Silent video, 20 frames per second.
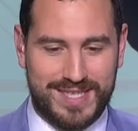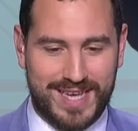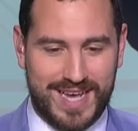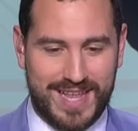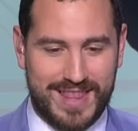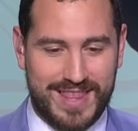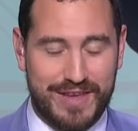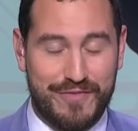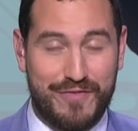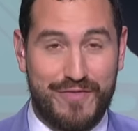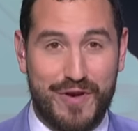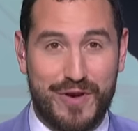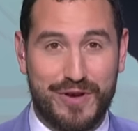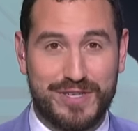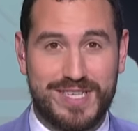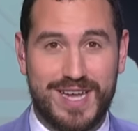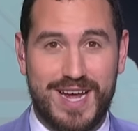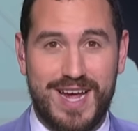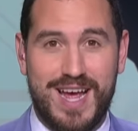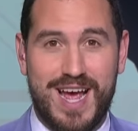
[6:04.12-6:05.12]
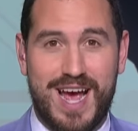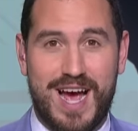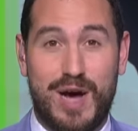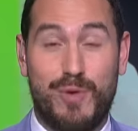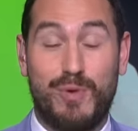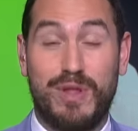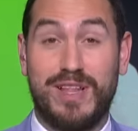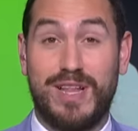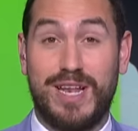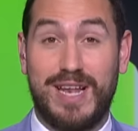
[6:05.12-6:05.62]
uh, the first, uh,
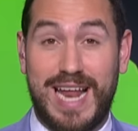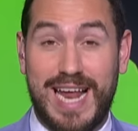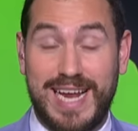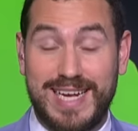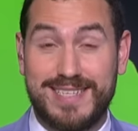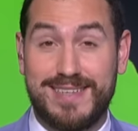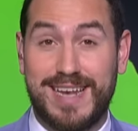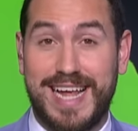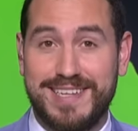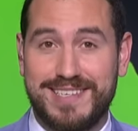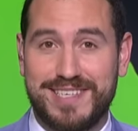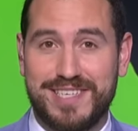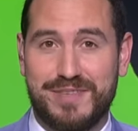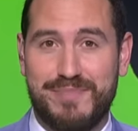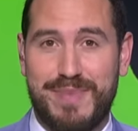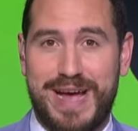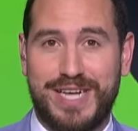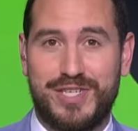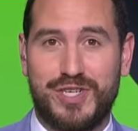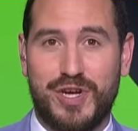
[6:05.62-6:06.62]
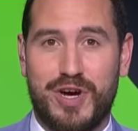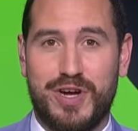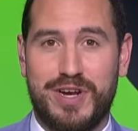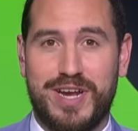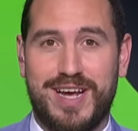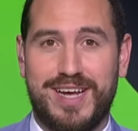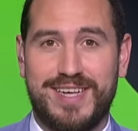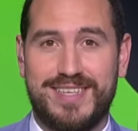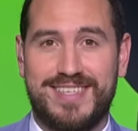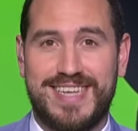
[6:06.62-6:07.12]
well, the latest match on
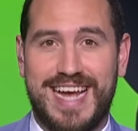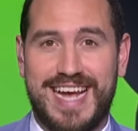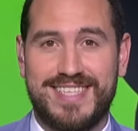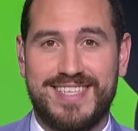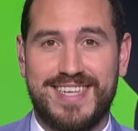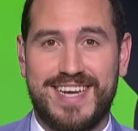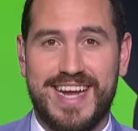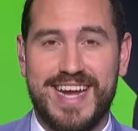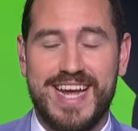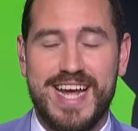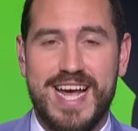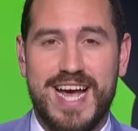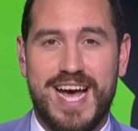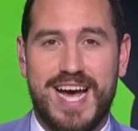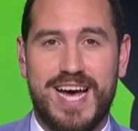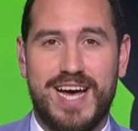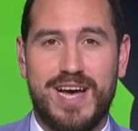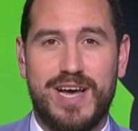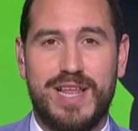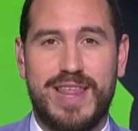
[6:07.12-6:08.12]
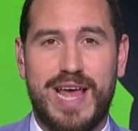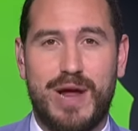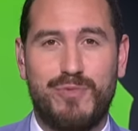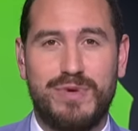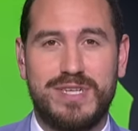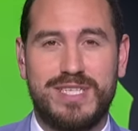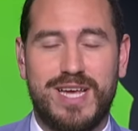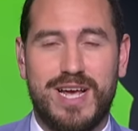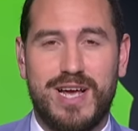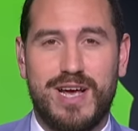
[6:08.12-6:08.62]
uh, Saturday. Uh, that
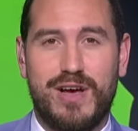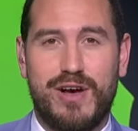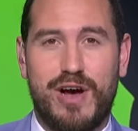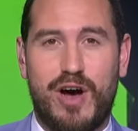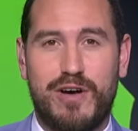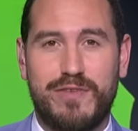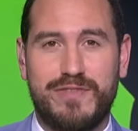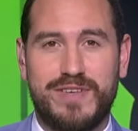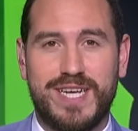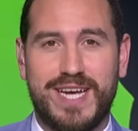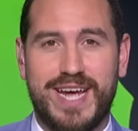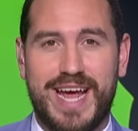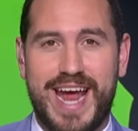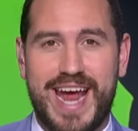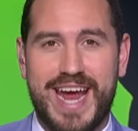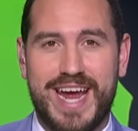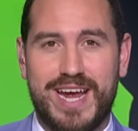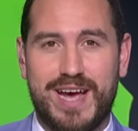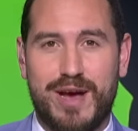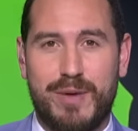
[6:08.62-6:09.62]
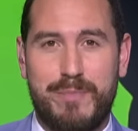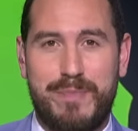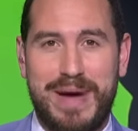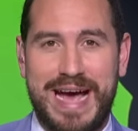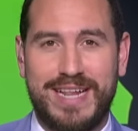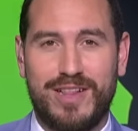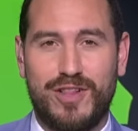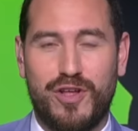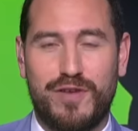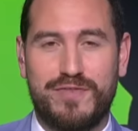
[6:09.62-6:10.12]
was after a, a
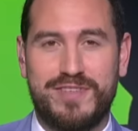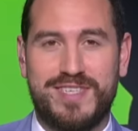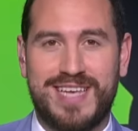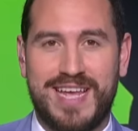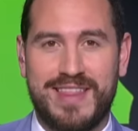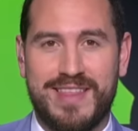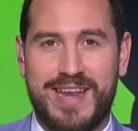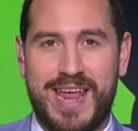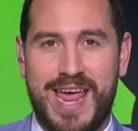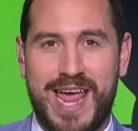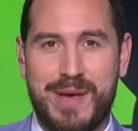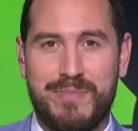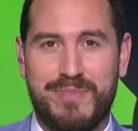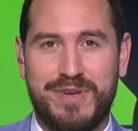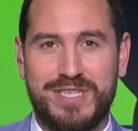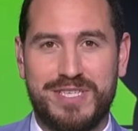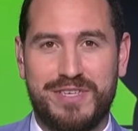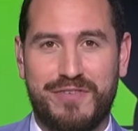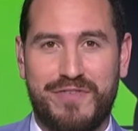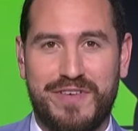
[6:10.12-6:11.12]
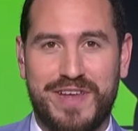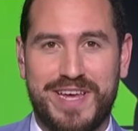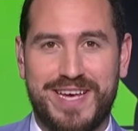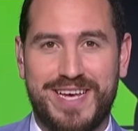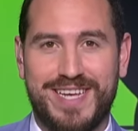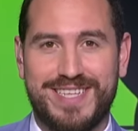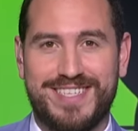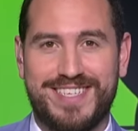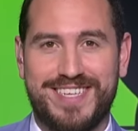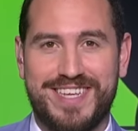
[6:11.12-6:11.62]
battle of Southern
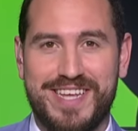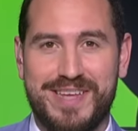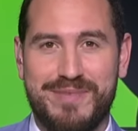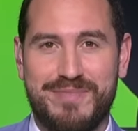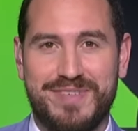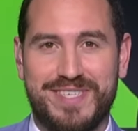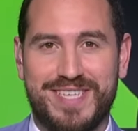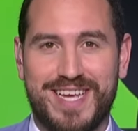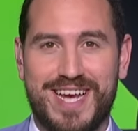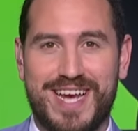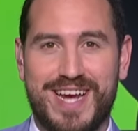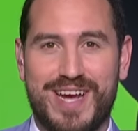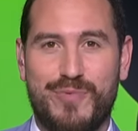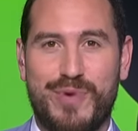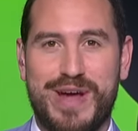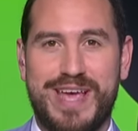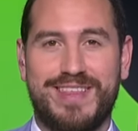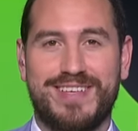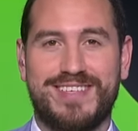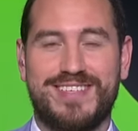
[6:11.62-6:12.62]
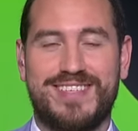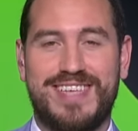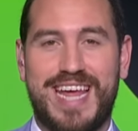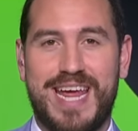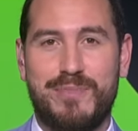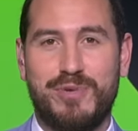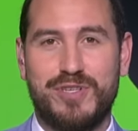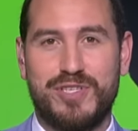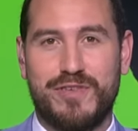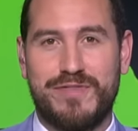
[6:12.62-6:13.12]
Hemisphere teams uh, where the
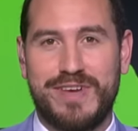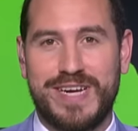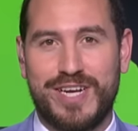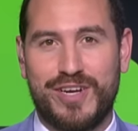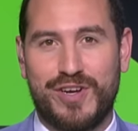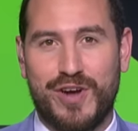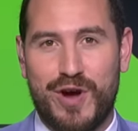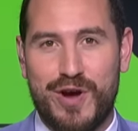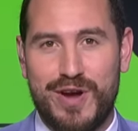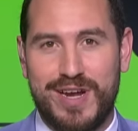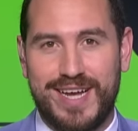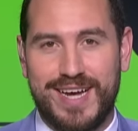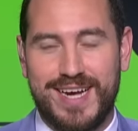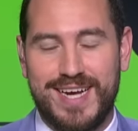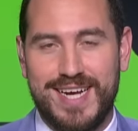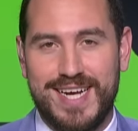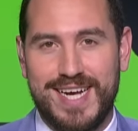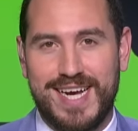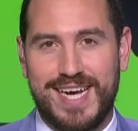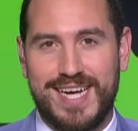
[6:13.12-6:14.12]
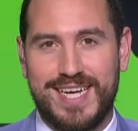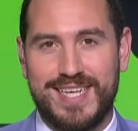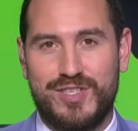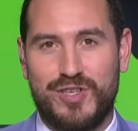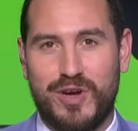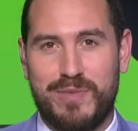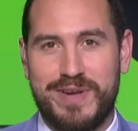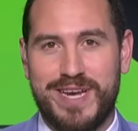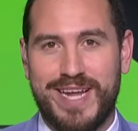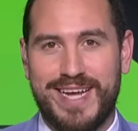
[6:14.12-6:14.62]
Sables of Angola uh,
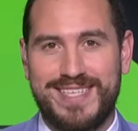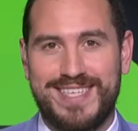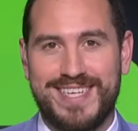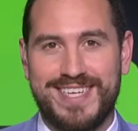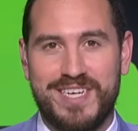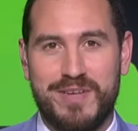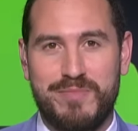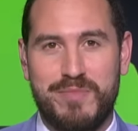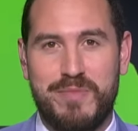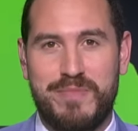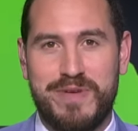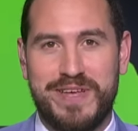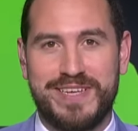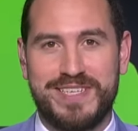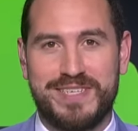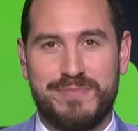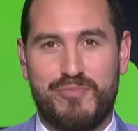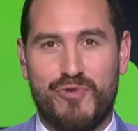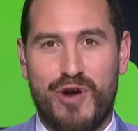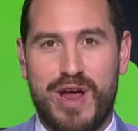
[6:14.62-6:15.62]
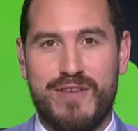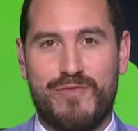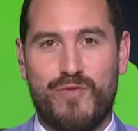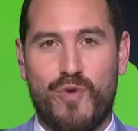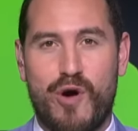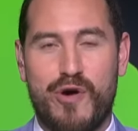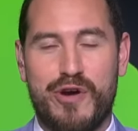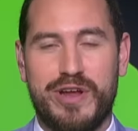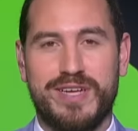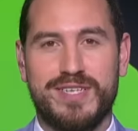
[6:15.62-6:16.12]
dominated Namibia's Brave
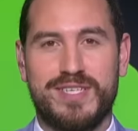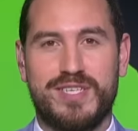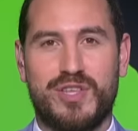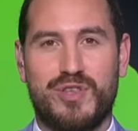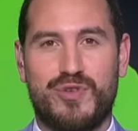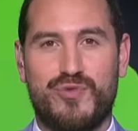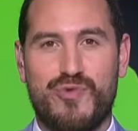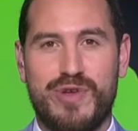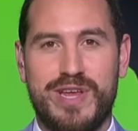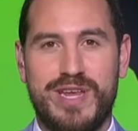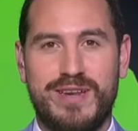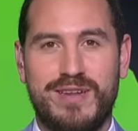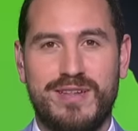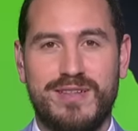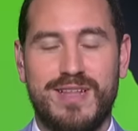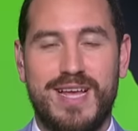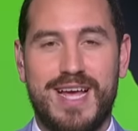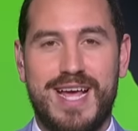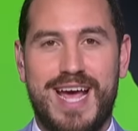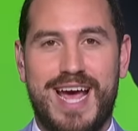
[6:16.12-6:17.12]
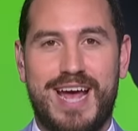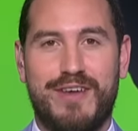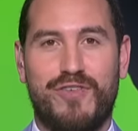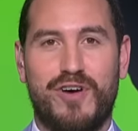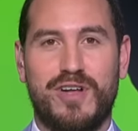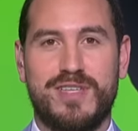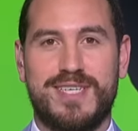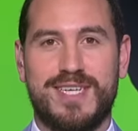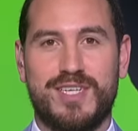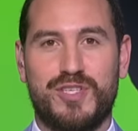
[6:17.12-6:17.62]
Warriors three nil,
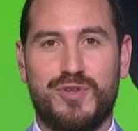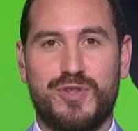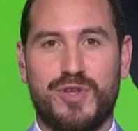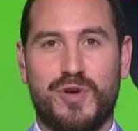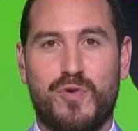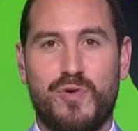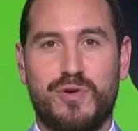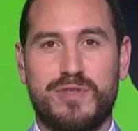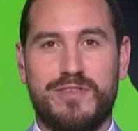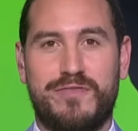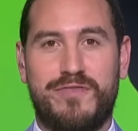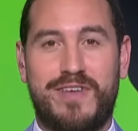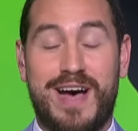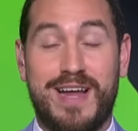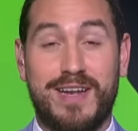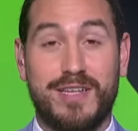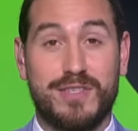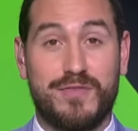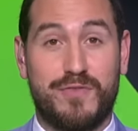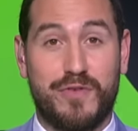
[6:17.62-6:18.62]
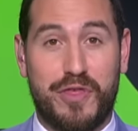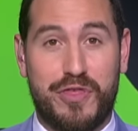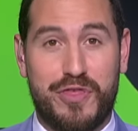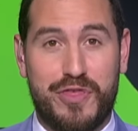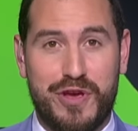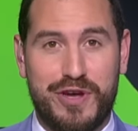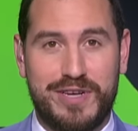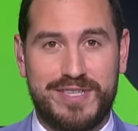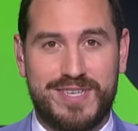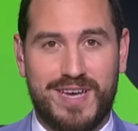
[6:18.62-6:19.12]
advancing to the quarterfinals for the
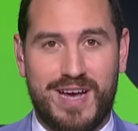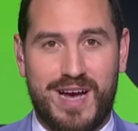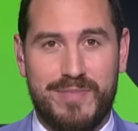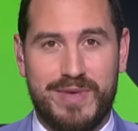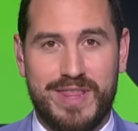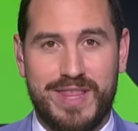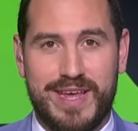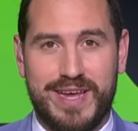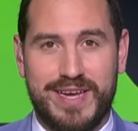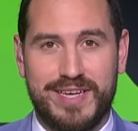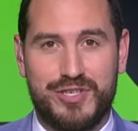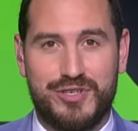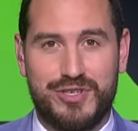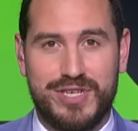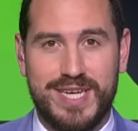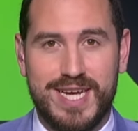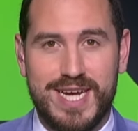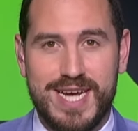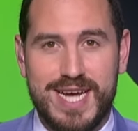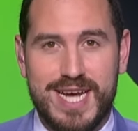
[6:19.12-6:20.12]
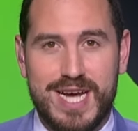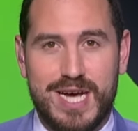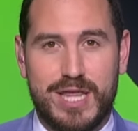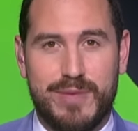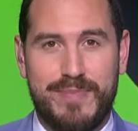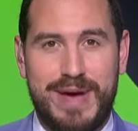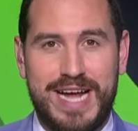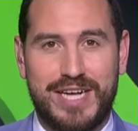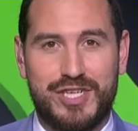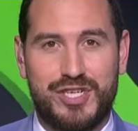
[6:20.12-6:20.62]
third time in their history. The
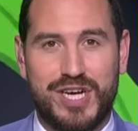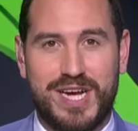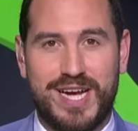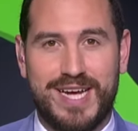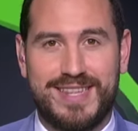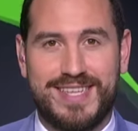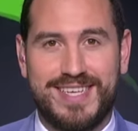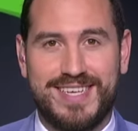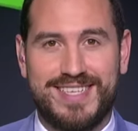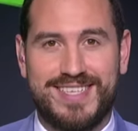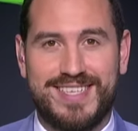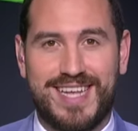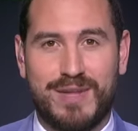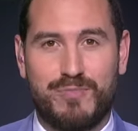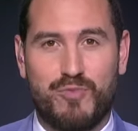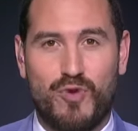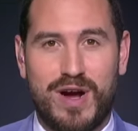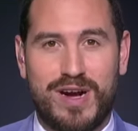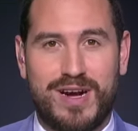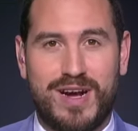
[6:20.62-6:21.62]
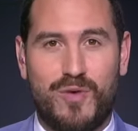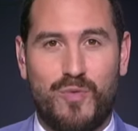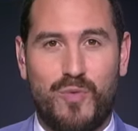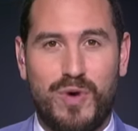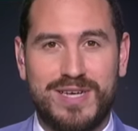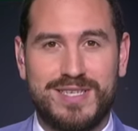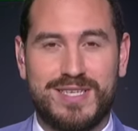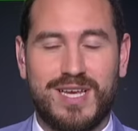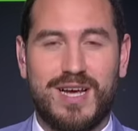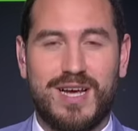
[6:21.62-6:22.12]
match at the Stade Bouaké was,